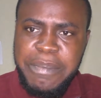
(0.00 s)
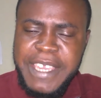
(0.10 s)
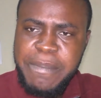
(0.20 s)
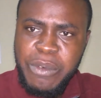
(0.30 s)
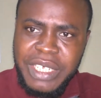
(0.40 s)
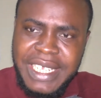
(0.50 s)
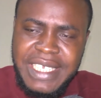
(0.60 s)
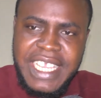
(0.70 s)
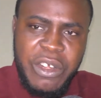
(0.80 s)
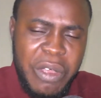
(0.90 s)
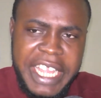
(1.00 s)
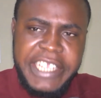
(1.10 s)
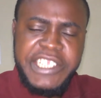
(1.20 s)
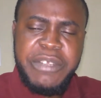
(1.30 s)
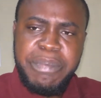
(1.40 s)
people. These are not
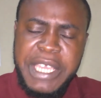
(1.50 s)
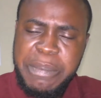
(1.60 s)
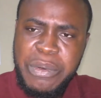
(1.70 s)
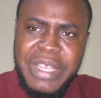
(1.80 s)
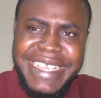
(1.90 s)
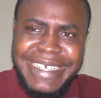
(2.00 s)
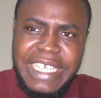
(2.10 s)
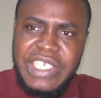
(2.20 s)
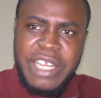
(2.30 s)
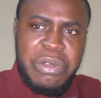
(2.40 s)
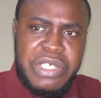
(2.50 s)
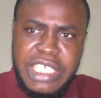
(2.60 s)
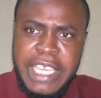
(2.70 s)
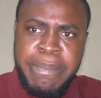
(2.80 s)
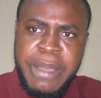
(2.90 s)
aged people. These are not
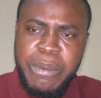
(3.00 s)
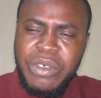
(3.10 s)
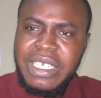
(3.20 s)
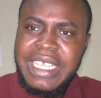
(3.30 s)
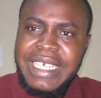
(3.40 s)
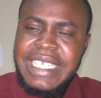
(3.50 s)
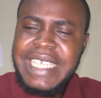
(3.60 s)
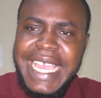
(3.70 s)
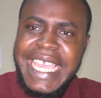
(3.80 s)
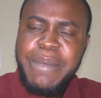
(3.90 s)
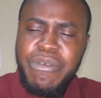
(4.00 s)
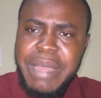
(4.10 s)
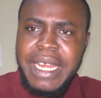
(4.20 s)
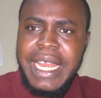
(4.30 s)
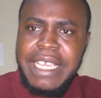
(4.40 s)
sick people. These are able
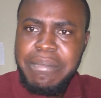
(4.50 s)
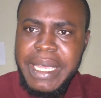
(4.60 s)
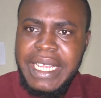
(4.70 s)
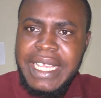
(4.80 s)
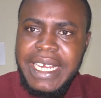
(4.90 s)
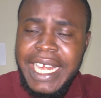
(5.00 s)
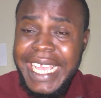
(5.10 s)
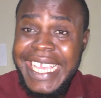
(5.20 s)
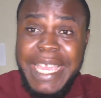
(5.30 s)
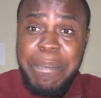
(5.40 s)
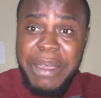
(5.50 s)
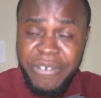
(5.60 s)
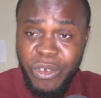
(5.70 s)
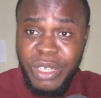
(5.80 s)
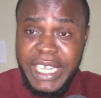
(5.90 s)
men like me that I came
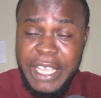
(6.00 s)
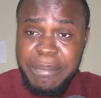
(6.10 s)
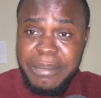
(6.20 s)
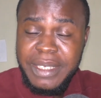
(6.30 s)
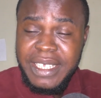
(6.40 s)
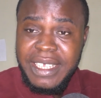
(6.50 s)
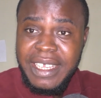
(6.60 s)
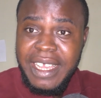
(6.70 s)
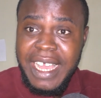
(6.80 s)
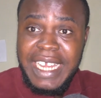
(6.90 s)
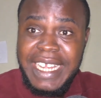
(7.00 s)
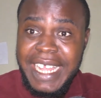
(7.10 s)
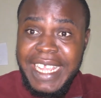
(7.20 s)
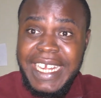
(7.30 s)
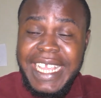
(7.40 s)
before them. And they
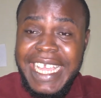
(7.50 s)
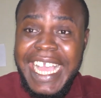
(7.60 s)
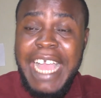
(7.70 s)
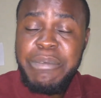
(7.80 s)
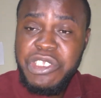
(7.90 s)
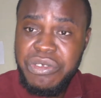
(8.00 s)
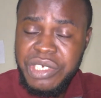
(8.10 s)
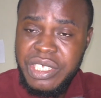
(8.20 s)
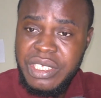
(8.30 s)
are getting captured.